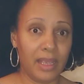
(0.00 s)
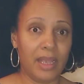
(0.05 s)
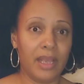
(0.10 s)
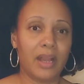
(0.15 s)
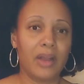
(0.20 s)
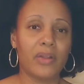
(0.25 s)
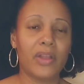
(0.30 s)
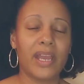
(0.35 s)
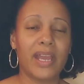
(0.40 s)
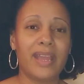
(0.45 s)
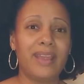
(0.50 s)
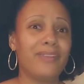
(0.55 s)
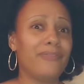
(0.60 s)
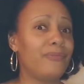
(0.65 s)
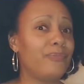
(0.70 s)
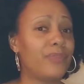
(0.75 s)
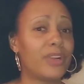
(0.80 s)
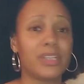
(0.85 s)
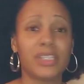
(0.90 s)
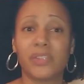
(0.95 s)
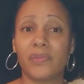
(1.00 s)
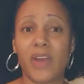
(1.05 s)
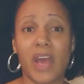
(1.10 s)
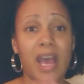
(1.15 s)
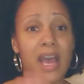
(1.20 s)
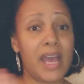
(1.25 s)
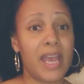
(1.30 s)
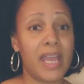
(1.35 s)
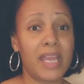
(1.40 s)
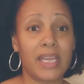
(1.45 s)
Okay, first of all,
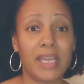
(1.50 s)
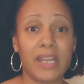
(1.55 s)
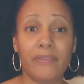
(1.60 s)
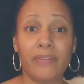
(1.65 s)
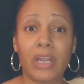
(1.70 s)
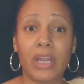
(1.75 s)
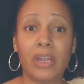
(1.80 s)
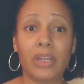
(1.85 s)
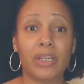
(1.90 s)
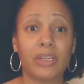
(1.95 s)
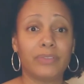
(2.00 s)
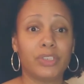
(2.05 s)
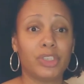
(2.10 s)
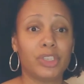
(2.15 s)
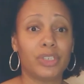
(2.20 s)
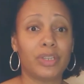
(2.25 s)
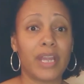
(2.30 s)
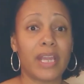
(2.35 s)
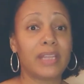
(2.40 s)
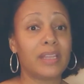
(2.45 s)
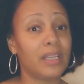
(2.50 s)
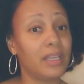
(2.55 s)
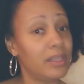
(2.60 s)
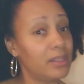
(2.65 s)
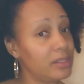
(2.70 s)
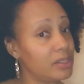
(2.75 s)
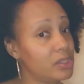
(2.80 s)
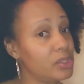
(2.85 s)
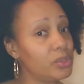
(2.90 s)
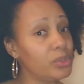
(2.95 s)
I had never heard of a jurat. The
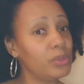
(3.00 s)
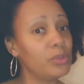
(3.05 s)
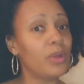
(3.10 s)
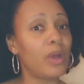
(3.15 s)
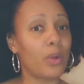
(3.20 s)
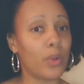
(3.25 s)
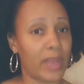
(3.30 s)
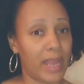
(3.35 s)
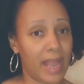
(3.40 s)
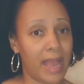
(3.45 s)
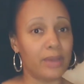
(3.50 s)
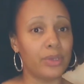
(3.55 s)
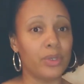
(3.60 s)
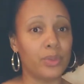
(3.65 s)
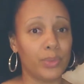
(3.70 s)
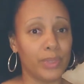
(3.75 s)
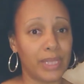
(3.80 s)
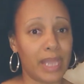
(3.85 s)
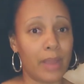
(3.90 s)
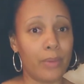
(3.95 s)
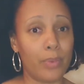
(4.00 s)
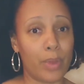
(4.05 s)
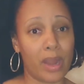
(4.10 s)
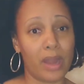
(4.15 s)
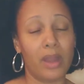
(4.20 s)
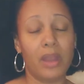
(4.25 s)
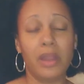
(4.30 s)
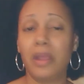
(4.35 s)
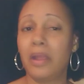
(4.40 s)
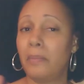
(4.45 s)
other two, okay, I knew what they were.
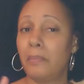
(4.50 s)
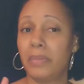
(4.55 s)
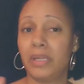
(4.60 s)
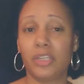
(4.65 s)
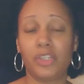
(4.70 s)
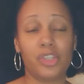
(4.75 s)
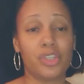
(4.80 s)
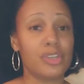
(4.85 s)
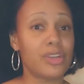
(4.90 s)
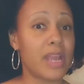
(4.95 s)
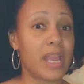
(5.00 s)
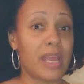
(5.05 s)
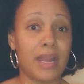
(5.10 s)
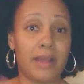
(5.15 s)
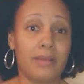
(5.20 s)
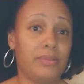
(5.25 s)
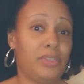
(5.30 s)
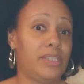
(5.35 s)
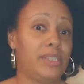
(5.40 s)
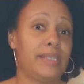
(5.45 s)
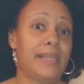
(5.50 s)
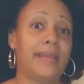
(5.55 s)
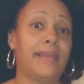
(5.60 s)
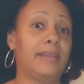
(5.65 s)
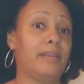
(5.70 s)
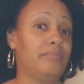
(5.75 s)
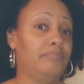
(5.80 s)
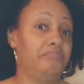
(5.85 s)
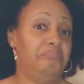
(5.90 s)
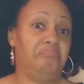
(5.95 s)
But a jurat, I was just
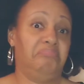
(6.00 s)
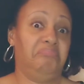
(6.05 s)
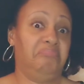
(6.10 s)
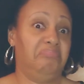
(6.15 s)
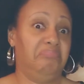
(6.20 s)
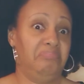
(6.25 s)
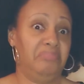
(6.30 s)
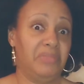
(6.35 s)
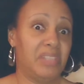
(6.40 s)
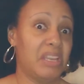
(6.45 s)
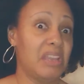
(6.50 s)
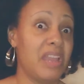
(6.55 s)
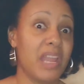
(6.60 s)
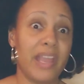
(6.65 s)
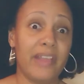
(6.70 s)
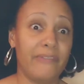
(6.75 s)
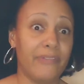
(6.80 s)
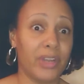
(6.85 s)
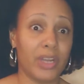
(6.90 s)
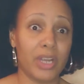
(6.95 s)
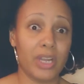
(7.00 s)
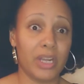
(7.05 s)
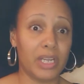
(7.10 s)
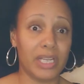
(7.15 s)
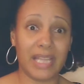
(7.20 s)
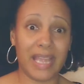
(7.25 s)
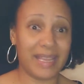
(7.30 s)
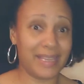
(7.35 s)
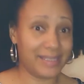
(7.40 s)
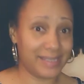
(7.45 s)
like, never heard.
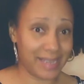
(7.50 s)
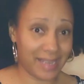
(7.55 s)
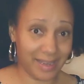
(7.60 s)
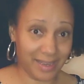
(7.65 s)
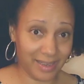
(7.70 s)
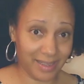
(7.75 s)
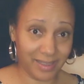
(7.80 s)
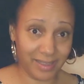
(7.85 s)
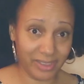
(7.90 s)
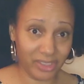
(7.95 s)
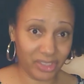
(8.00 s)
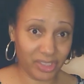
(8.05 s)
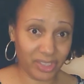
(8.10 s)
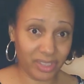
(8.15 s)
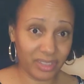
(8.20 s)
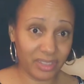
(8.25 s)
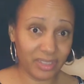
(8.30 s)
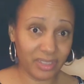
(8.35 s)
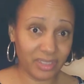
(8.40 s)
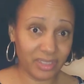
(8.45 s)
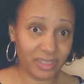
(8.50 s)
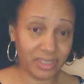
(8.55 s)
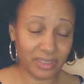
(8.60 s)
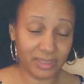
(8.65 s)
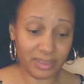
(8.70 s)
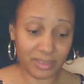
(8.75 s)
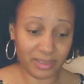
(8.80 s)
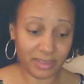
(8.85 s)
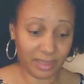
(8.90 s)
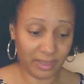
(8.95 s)
Like, is that English?
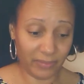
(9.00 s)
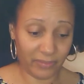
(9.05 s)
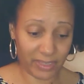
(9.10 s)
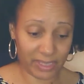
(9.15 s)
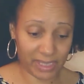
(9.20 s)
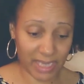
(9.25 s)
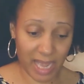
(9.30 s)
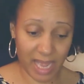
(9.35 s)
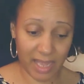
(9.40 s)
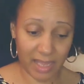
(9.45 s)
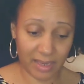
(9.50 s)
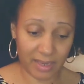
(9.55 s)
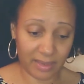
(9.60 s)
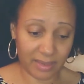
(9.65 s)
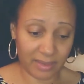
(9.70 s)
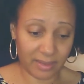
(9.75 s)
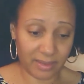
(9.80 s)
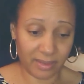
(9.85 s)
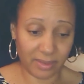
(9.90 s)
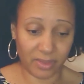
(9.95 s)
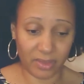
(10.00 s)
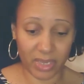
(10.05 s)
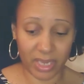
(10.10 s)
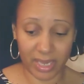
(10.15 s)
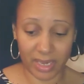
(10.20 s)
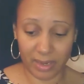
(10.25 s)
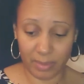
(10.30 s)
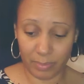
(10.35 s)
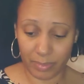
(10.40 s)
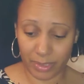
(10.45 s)
If it's not,
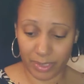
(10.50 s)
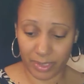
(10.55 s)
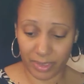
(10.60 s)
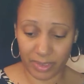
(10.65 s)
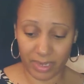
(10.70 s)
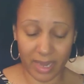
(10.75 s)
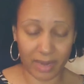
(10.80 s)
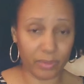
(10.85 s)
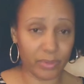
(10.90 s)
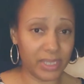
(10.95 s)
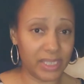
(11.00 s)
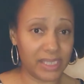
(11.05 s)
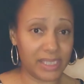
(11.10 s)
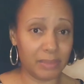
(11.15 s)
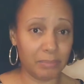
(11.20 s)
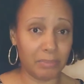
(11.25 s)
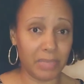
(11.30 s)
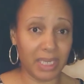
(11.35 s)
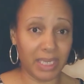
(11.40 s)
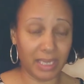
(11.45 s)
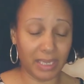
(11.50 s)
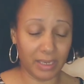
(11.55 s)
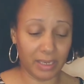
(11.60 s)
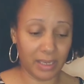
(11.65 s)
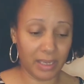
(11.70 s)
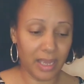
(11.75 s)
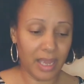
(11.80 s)
okay, but like, what does it mean?